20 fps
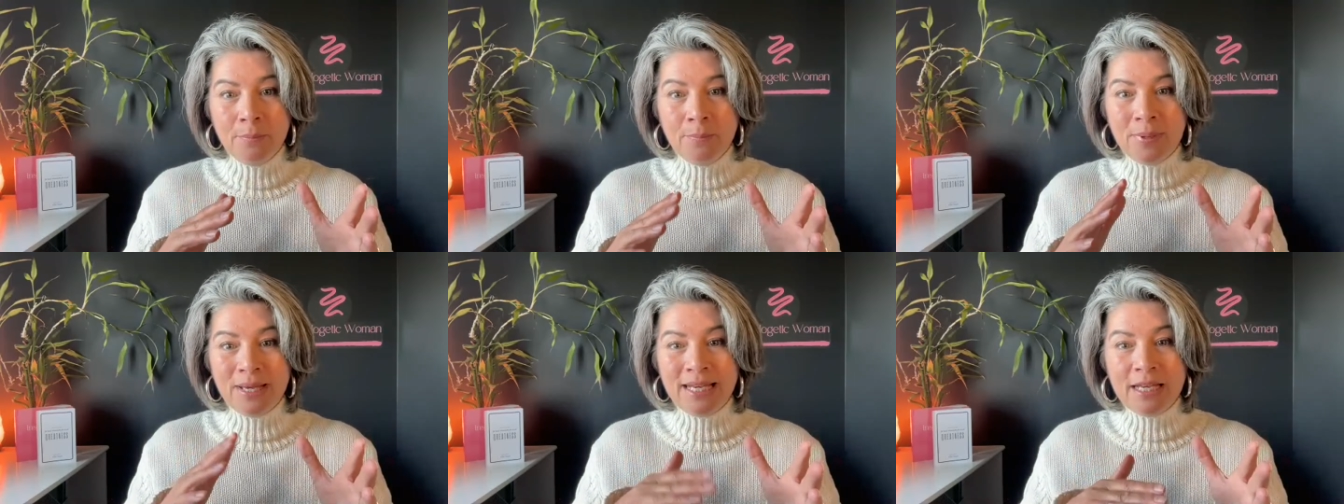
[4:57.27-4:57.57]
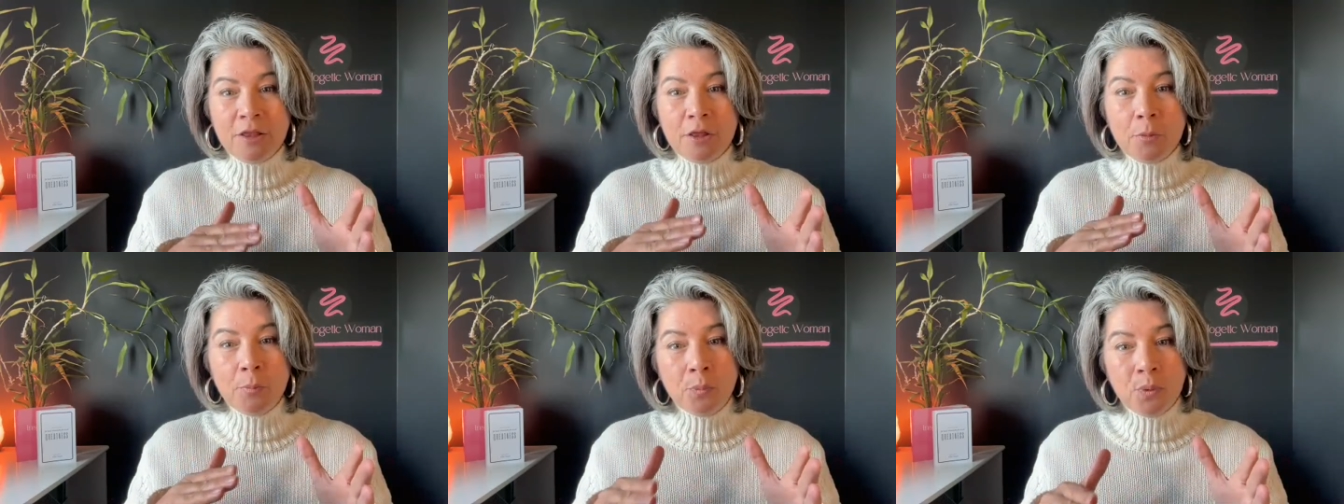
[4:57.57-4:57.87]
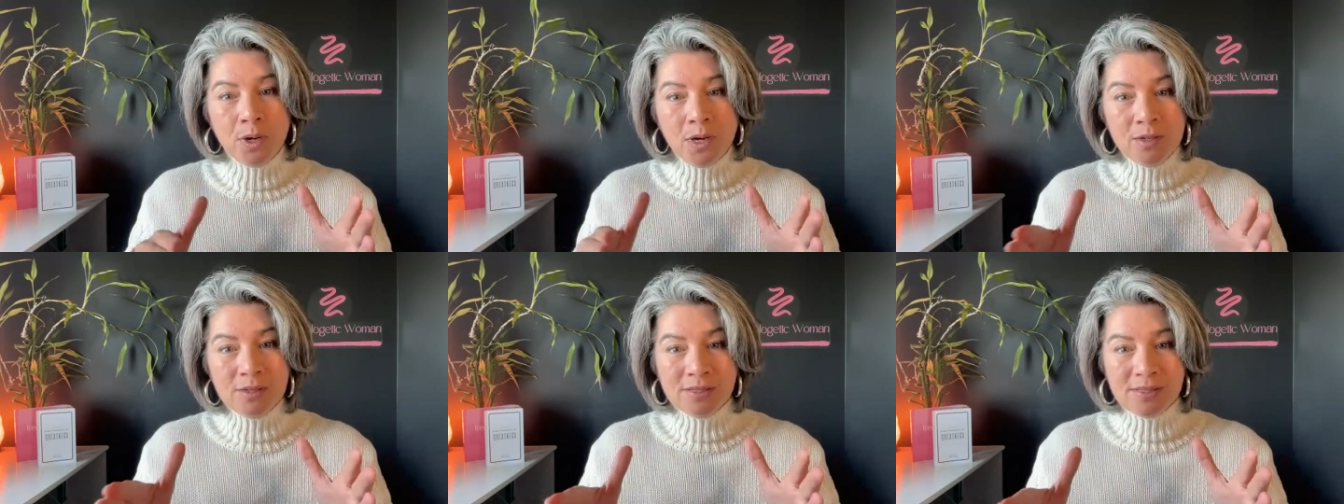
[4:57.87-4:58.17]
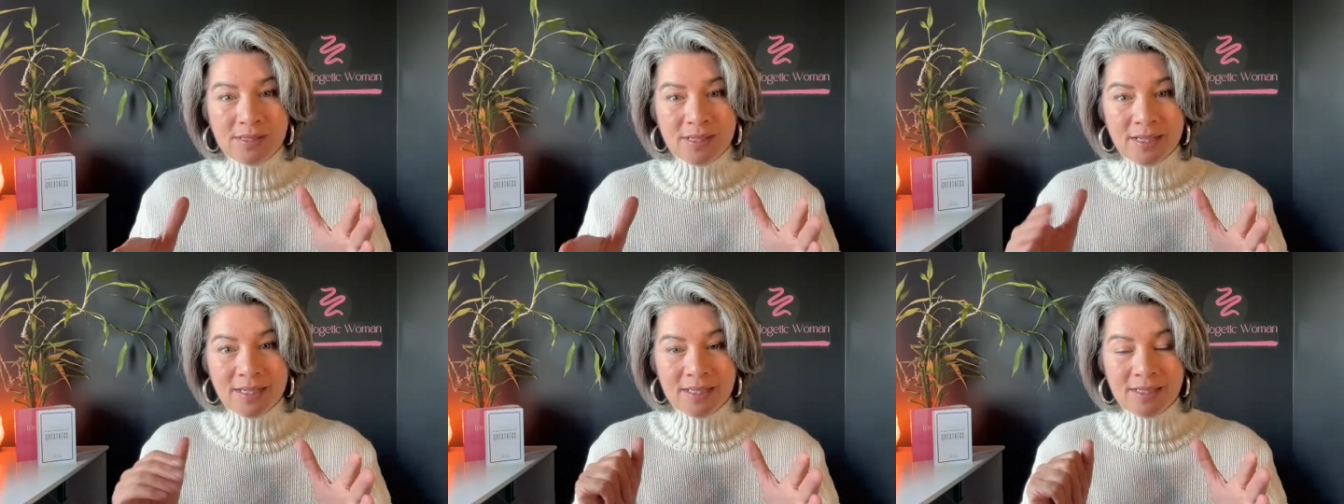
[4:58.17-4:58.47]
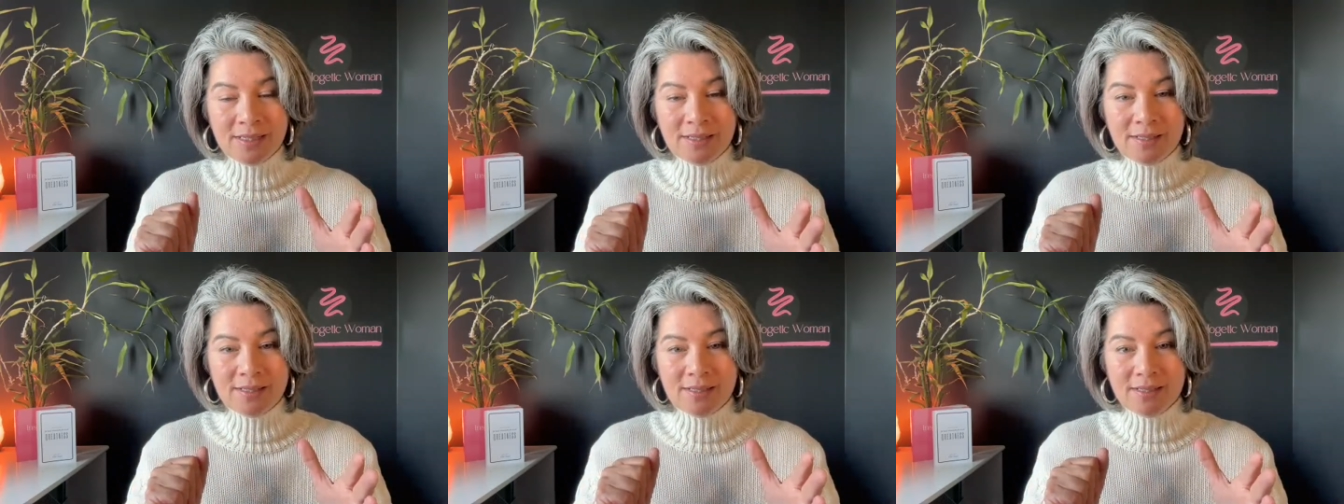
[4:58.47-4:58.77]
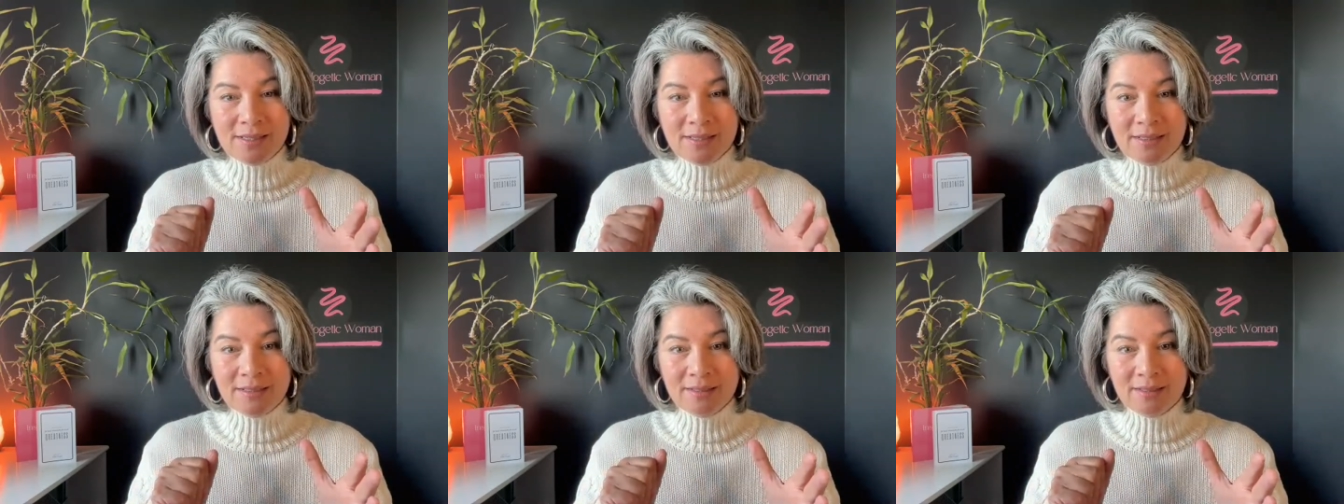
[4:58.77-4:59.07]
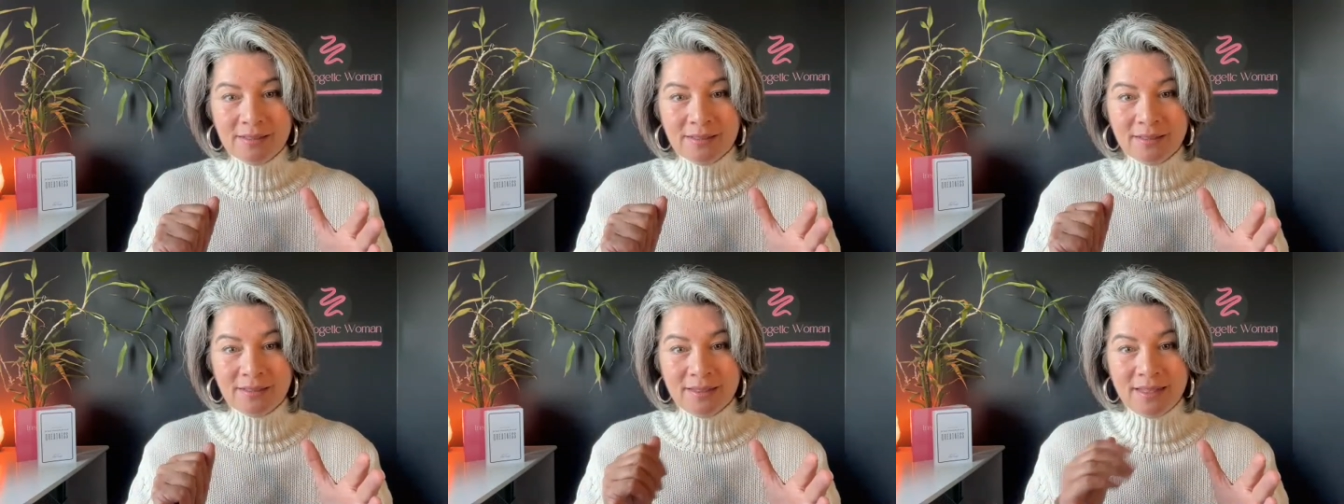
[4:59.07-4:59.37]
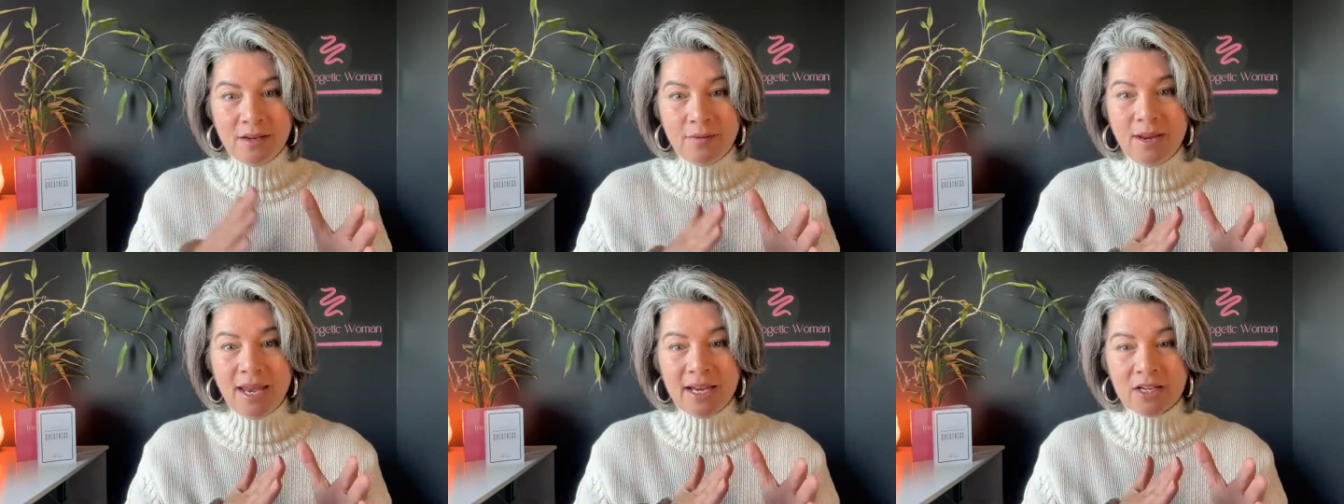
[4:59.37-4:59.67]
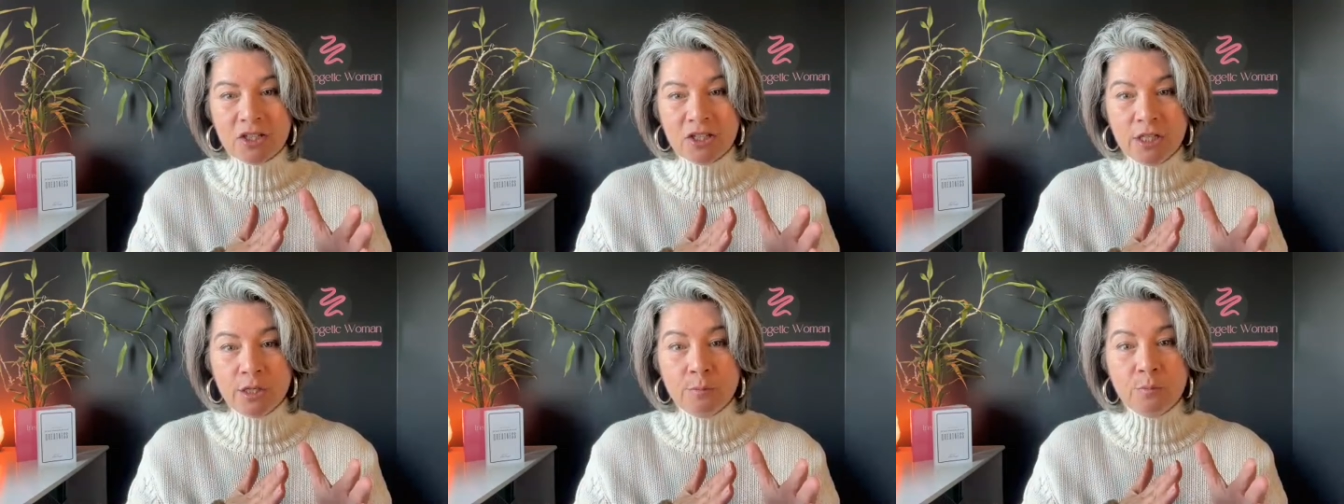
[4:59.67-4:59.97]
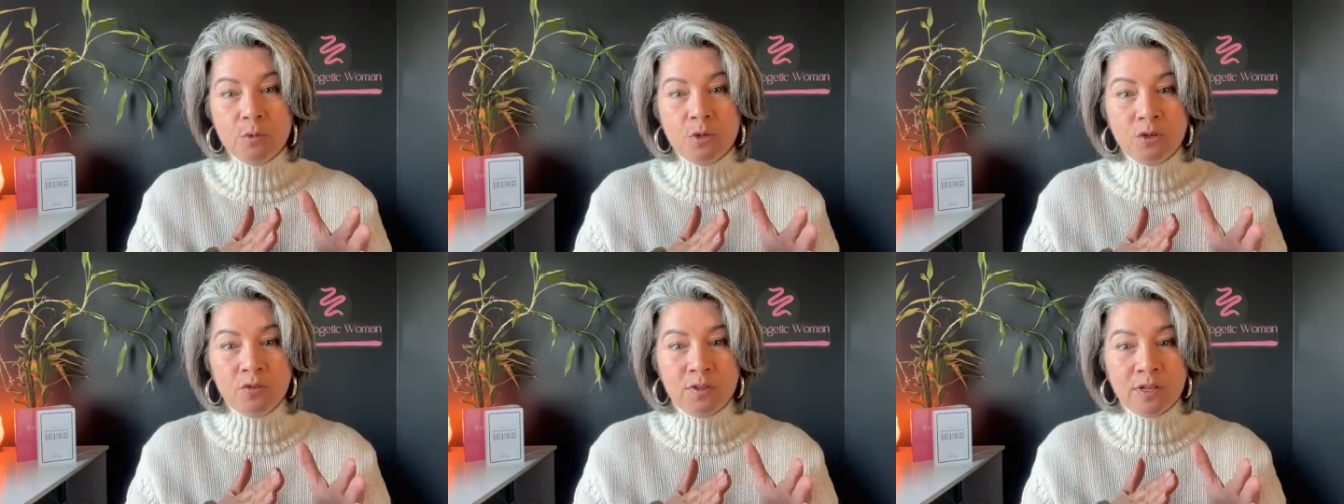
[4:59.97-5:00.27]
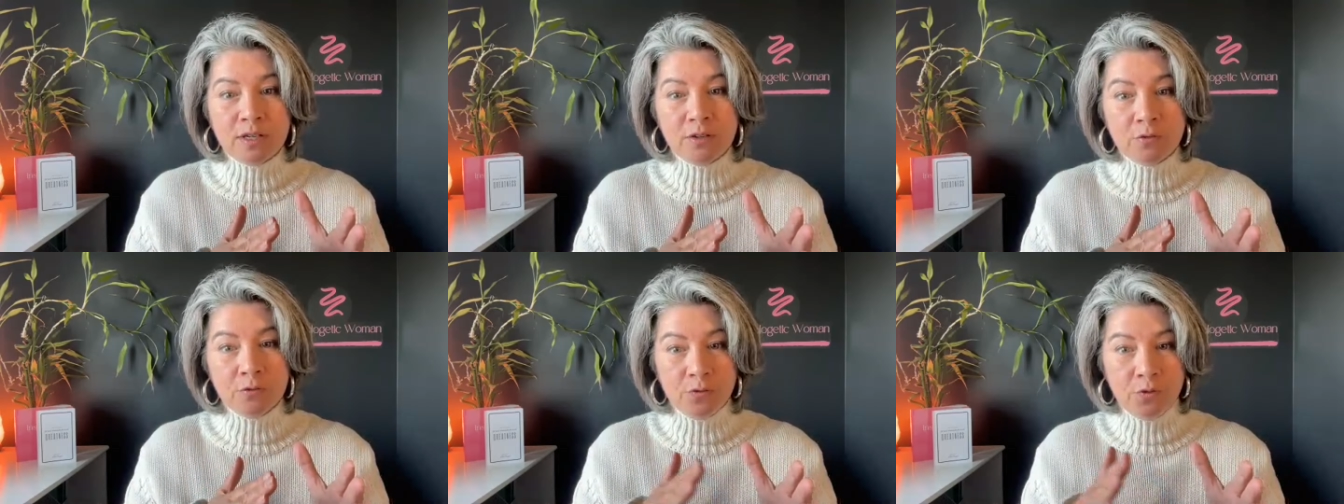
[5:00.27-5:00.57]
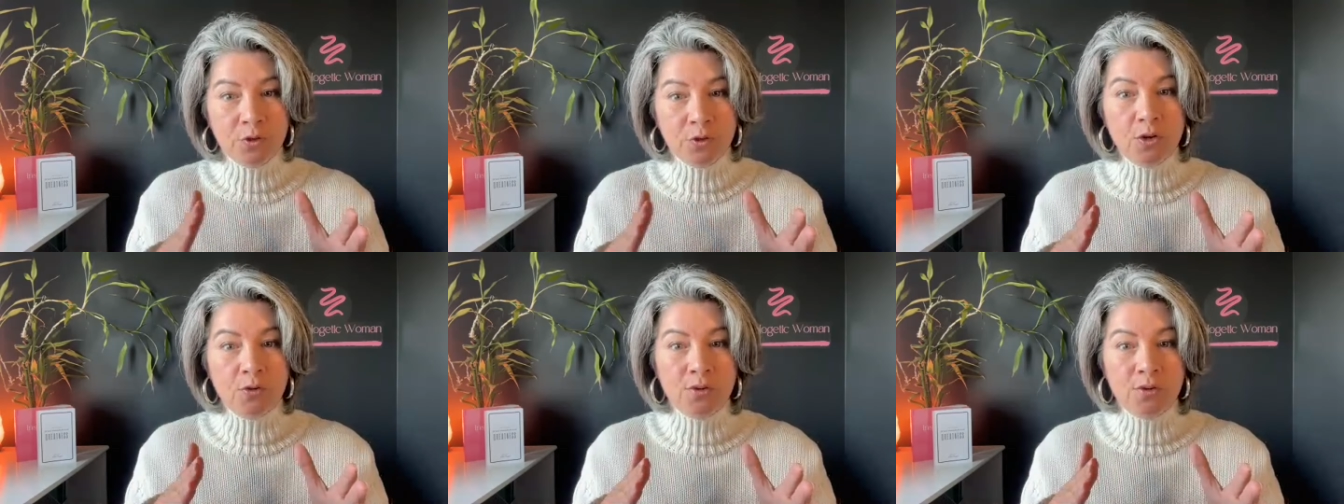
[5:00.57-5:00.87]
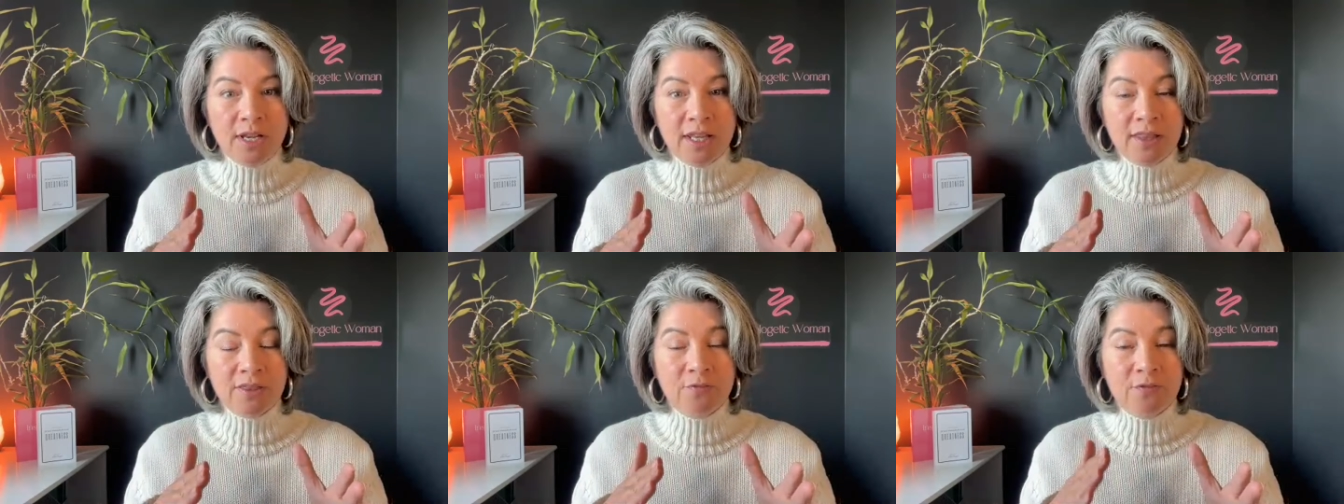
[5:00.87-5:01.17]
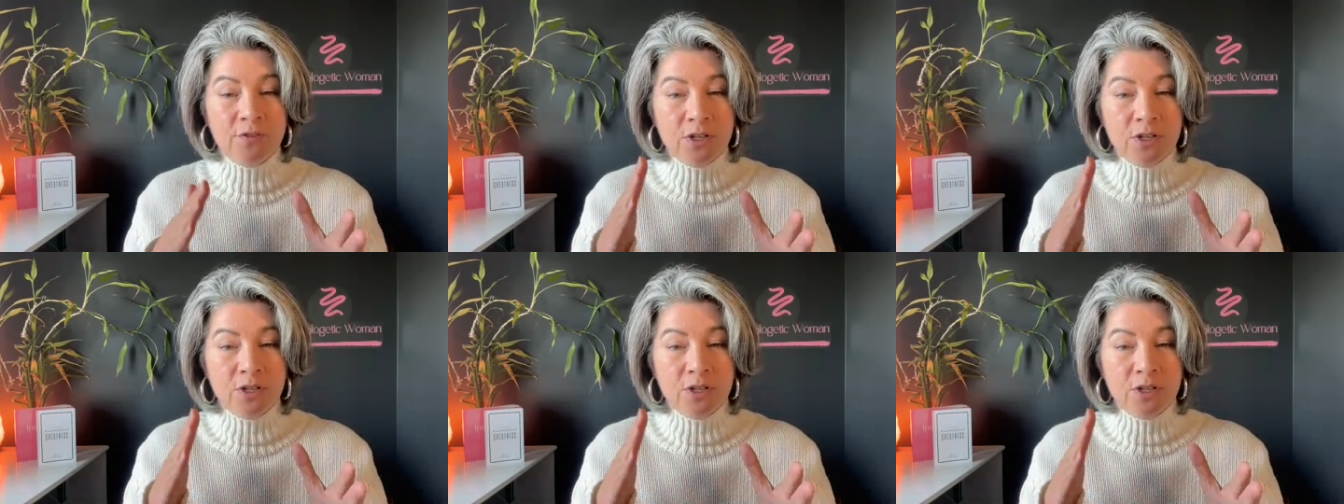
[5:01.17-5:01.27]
But in the process, they're actually moving further